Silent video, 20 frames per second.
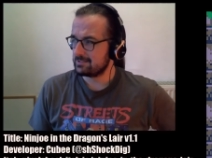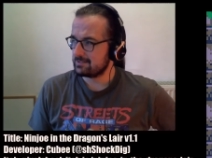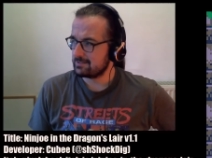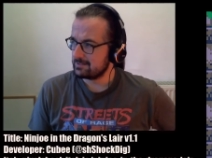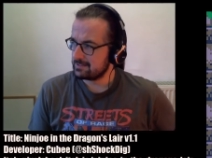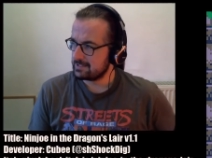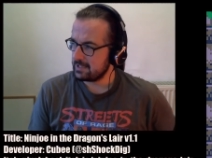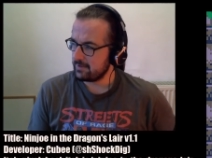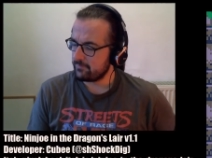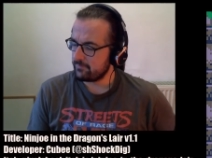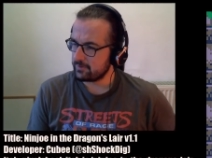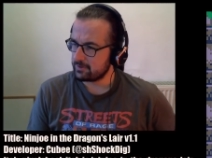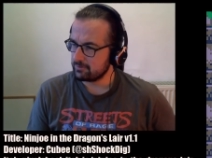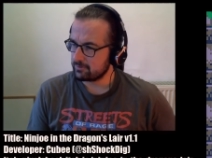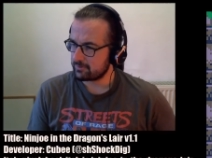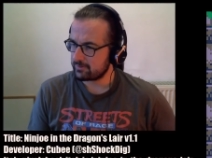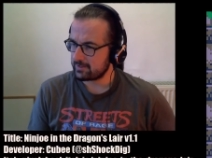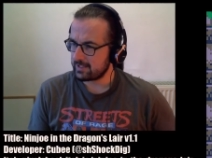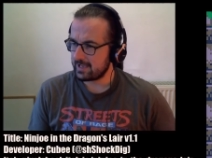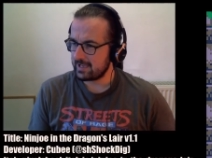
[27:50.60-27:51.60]

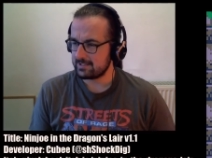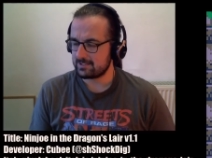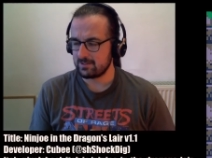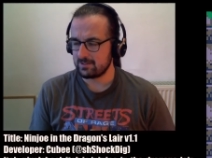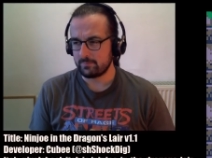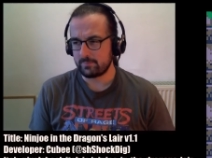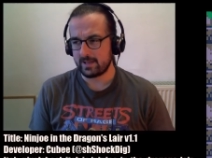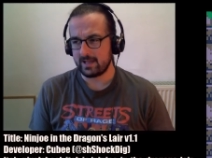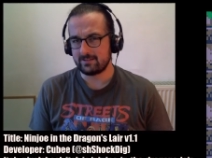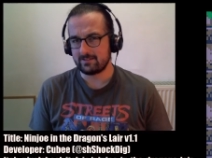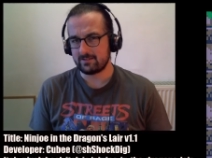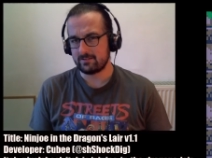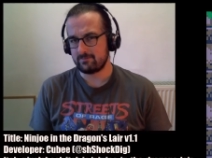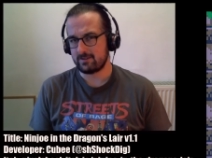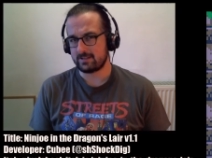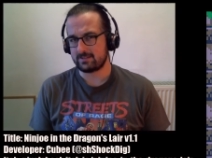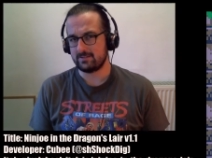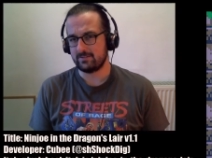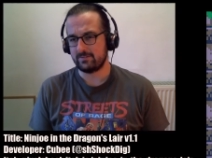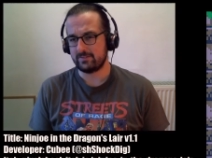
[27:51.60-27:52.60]
difficult side compared to the
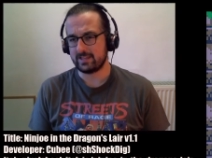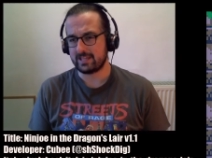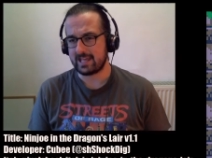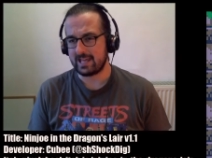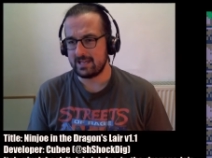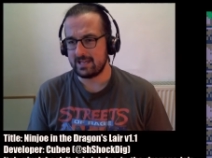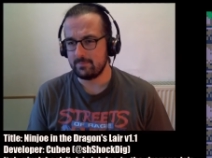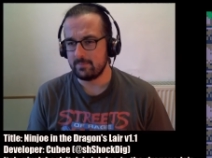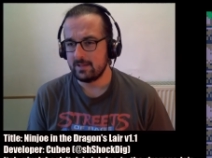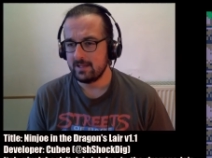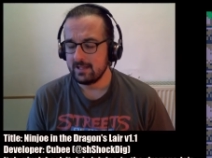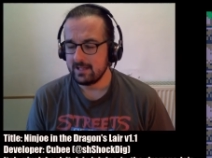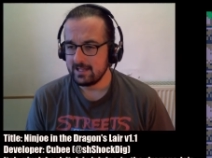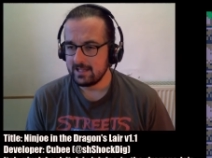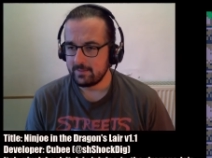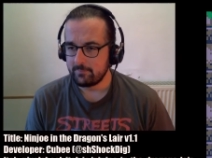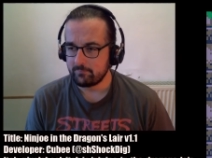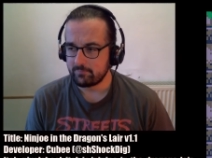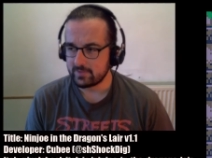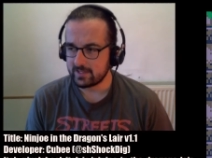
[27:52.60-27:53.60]
rest of the game.
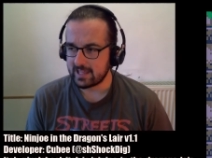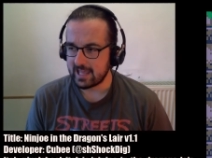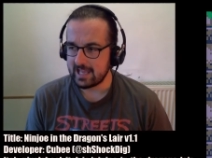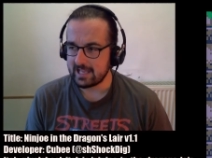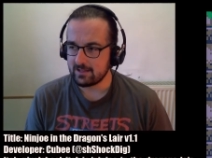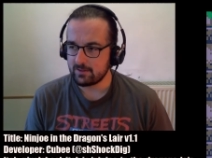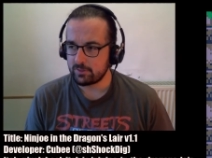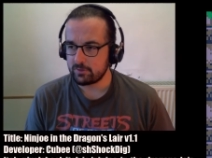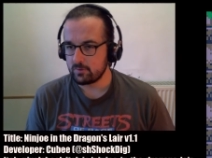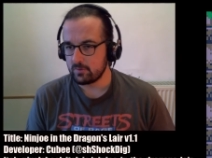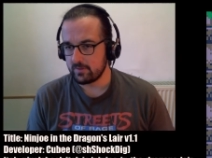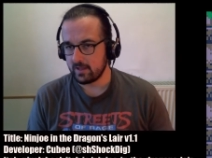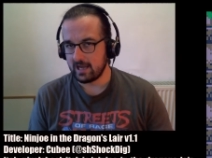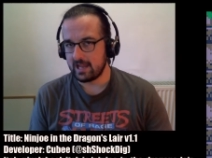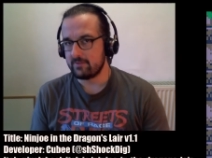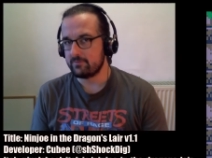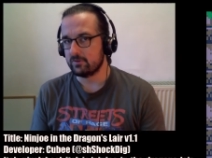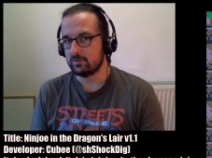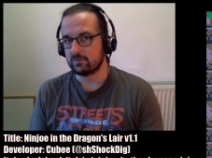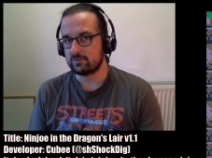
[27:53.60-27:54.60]
Getting through the
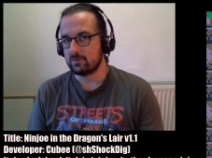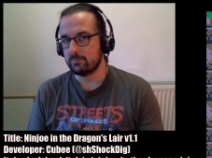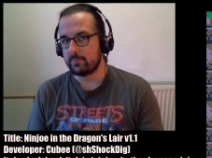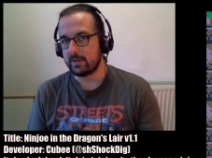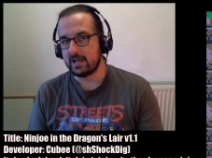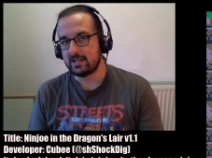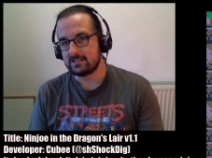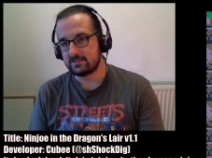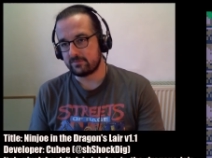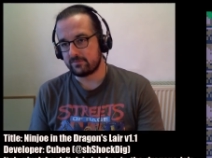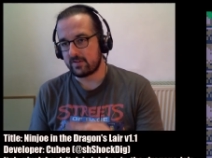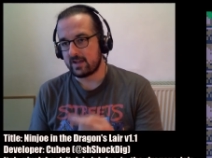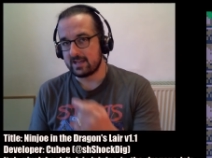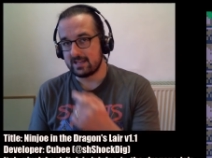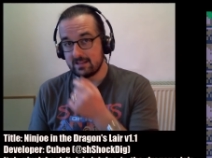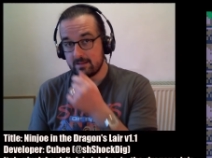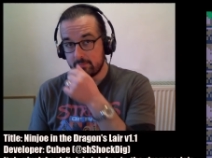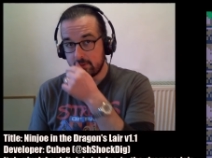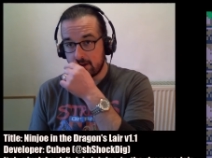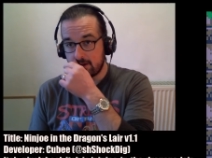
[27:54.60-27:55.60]
levels compared to
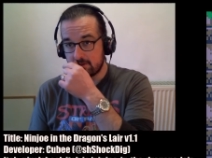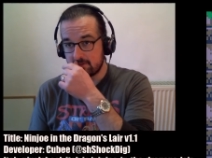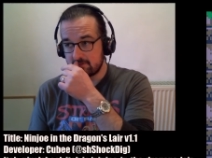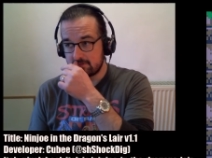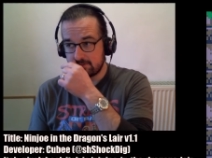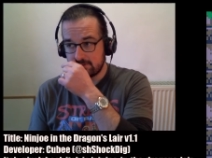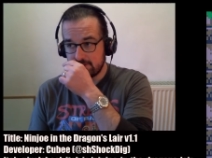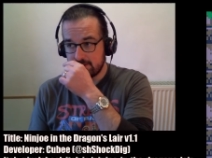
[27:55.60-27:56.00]
fighting the boss,